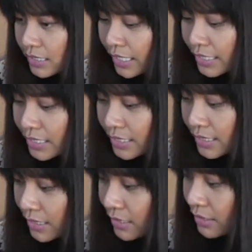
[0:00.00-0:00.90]
Let's
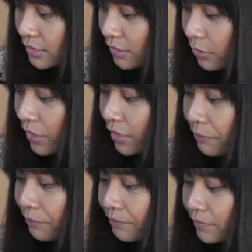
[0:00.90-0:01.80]
see.
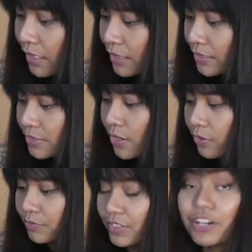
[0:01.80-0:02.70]
Okay,
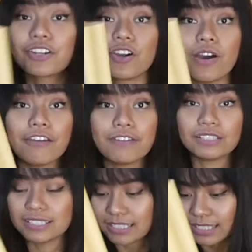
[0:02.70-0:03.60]
so there you go. I
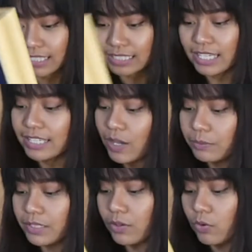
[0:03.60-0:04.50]
found 16 and
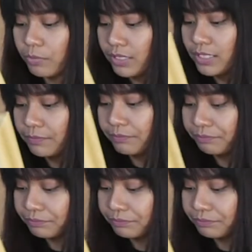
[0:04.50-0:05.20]
now I'm gonna open it.